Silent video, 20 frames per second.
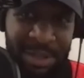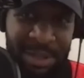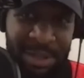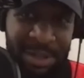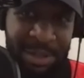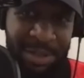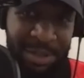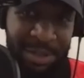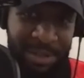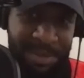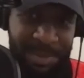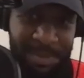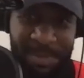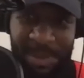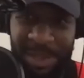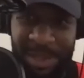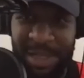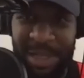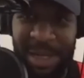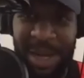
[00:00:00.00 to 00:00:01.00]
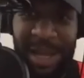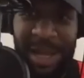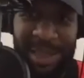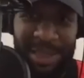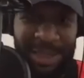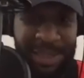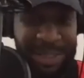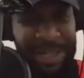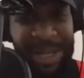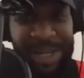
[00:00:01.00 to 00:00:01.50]
But
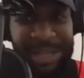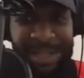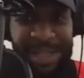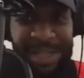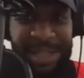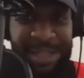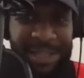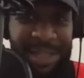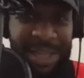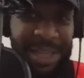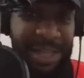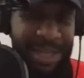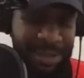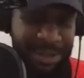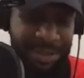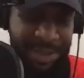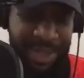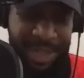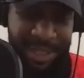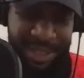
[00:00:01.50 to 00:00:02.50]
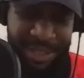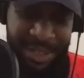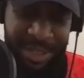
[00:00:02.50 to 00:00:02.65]
I think that he'll get it